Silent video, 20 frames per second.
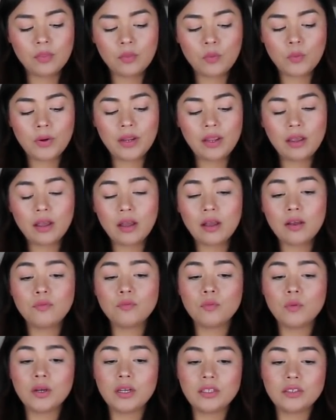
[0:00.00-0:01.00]
Three
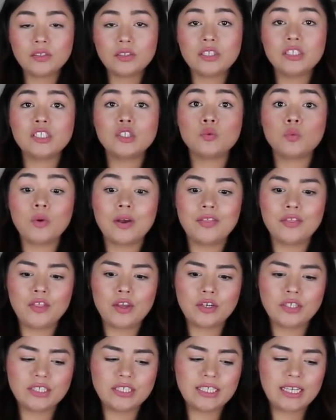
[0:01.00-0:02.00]
of Wands is what
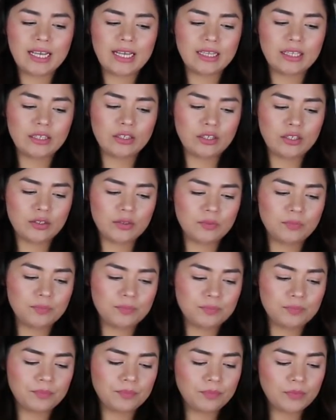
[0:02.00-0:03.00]
they're telling you.
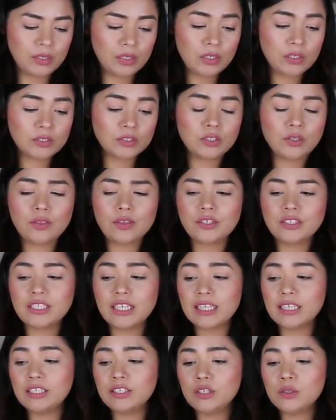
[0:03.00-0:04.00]
So they're
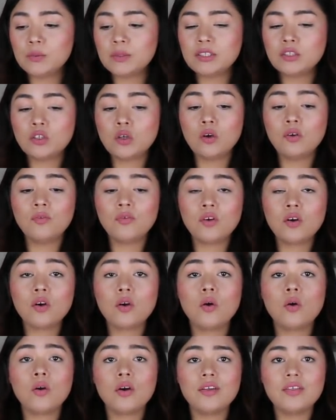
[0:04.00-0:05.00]
telling you it's over
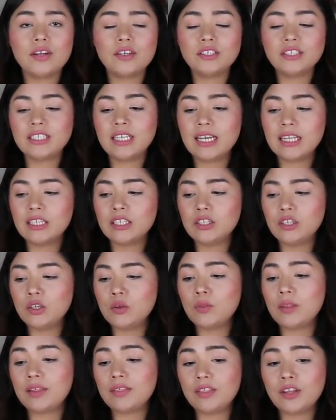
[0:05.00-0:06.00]
or they're telling
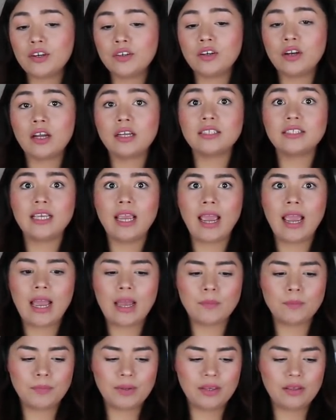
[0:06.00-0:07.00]
you that they're not
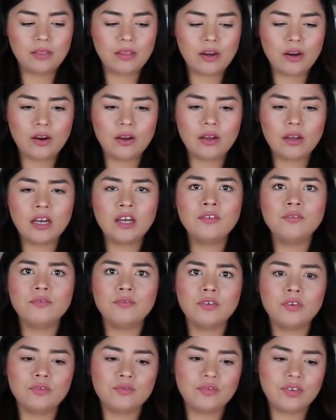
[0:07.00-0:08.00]
happy. They're
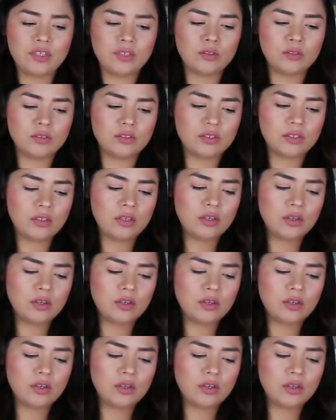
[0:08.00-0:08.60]
unfulfilled.